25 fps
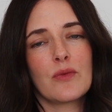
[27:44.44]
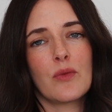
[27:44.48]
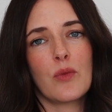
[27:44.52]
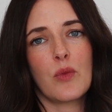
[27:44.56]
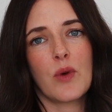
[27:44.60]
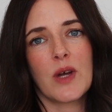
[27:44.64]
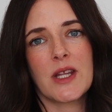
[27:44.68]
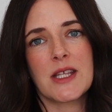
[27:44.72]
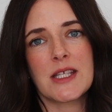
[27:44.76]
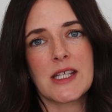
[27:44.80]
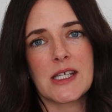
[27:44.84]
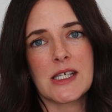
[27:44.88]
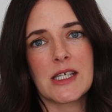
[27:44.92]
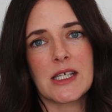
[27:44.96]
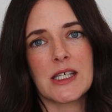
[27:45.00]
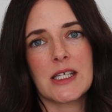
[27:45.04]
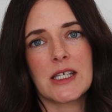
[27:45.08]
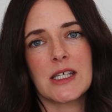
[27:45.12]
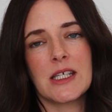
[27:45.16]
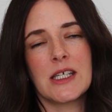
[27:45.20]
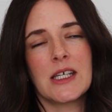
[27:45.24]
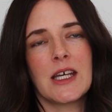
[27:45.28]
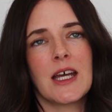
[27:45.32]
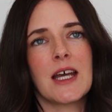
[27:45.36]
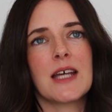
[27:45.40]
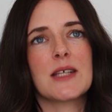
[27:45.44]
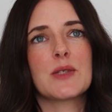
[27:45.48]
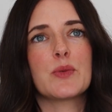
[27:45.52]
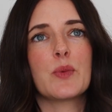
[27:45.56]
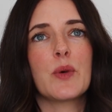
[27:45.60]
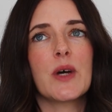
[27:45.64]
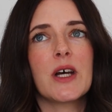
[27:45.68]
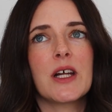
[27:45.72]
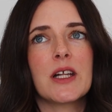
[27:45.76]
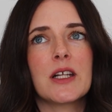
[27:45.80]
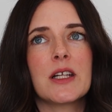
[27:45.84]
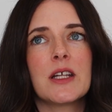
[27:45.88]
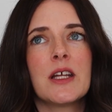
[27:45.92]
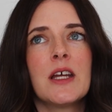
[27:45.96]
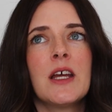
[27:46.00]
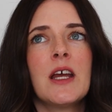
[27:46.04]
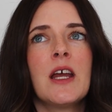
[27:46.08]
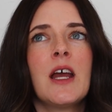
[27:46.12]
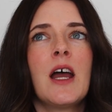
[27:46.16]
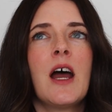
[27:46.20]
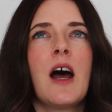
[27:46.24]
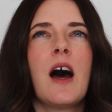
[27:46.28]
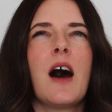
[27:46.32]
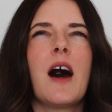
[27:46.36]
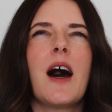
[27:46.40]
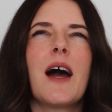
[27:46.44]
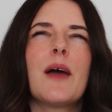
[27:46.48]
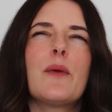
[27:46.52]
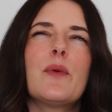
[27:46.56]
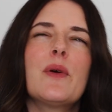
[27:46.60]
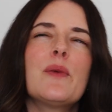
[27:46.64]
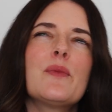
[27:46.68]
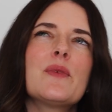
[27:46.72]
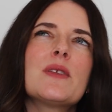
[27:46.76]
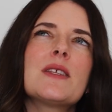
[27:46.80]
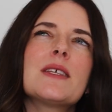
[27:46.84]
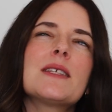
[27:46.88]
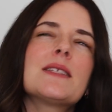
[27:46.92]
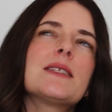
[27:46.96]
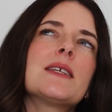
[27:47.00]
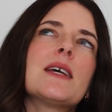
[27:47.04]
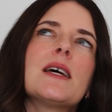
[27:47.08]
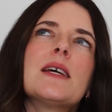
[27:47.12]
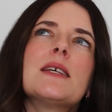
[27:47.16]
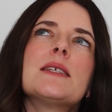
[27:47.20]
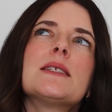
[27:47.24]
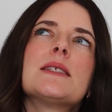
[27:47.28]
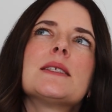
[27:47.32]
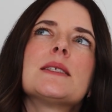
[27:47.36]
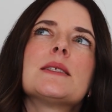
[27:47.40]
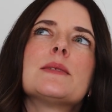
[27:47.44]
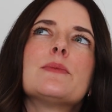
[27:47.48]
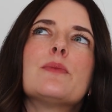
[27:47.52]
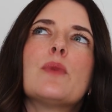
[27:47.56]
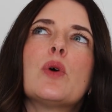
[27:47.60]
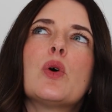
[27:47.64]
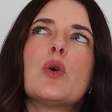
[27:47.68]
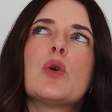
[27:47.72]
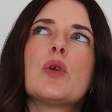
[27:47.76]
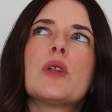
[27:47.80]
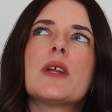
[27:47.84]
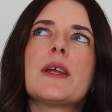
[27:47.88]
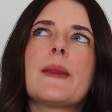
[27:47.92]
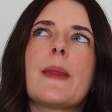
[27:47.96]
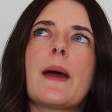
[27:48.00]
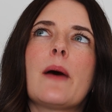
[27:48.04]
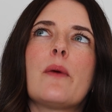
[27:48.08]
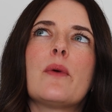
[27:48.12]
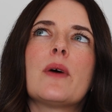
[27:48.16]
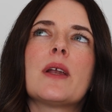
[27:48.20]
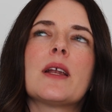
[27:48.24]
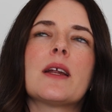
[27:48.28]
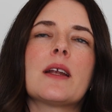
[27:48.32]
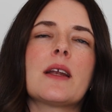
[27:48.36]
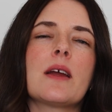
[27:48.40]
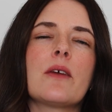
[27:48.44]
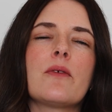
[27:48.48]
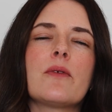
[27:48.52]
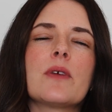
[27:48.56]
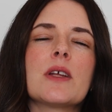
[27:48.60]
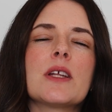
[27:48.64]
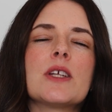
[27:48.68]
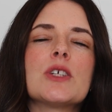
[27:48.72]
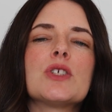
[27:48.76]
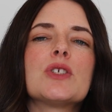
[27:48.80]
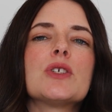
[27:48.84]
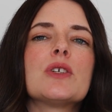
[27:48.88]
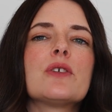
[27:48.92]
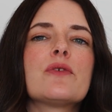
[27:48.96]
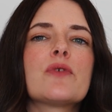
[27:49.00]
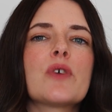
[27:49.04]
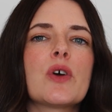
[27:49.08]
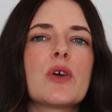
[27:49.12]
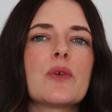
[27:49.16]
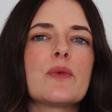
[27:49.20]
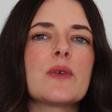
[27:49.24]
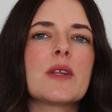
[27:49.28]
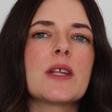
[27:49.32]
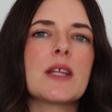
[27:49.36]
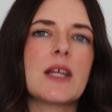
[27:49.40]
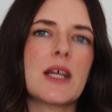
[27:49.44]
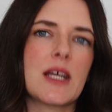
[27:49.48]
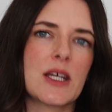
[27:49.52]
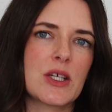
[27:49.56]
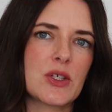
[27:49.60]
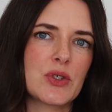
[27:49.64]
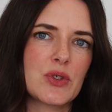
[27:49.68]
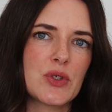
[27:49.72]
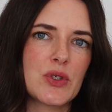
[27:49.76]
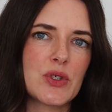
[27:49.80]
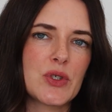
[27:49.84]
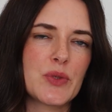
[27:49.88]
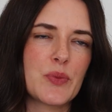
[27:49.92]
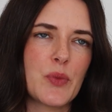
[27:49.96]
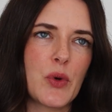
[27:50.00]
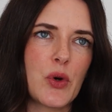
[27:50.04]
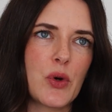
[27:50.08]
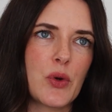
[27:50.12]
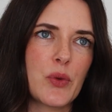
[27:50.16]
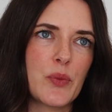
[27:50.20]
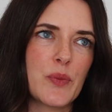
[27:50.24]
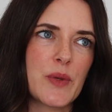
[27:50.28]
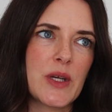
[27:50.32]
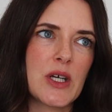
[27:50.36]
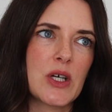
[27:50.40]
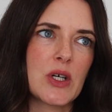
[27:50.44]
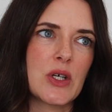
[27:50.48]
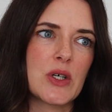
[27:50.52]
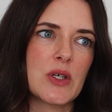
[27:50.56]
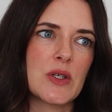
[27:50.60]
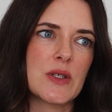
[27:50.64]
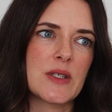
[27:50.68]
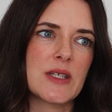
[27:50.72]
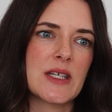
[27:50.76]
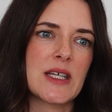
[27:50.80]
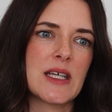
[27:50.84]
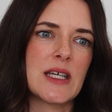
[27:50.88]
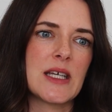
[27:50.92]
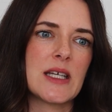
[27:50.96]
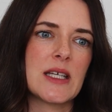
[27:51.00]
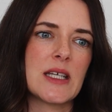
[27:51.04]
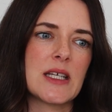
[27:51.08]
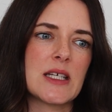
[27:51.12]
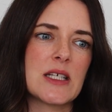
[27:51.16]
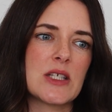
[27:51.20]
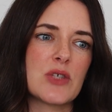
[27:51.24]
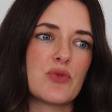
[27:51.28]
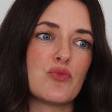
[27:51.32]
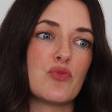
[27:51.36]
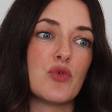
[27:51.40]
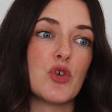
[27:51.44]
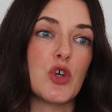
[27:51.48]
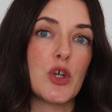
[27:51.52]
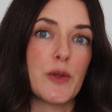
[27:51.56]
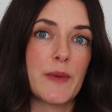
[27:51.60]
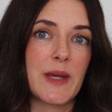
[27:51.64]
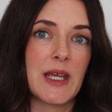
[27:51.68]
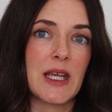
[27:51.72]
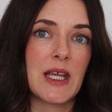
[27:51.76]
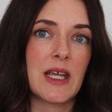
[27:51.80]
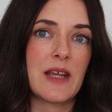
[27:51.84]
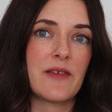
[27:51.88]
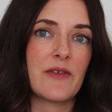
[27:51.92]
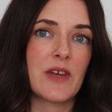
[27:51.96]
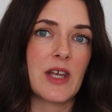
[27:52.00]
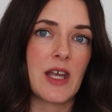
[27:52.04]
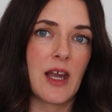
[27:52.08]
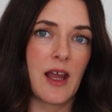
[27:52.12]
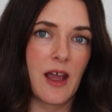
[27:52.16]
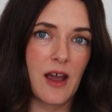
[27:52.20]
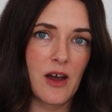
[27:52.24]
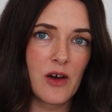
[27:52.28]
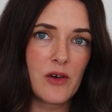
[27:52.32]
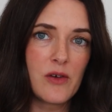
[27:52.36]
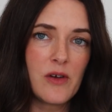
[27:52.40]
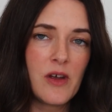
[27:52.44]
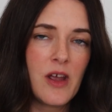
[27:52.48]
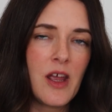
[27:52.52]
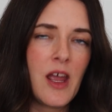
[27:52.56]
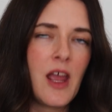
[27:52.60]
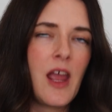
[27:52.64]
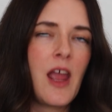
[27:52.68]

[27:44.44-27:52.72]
onesie as well. I went with a size small in that one, and I really should have gone with an extra small, because it is roomy even now.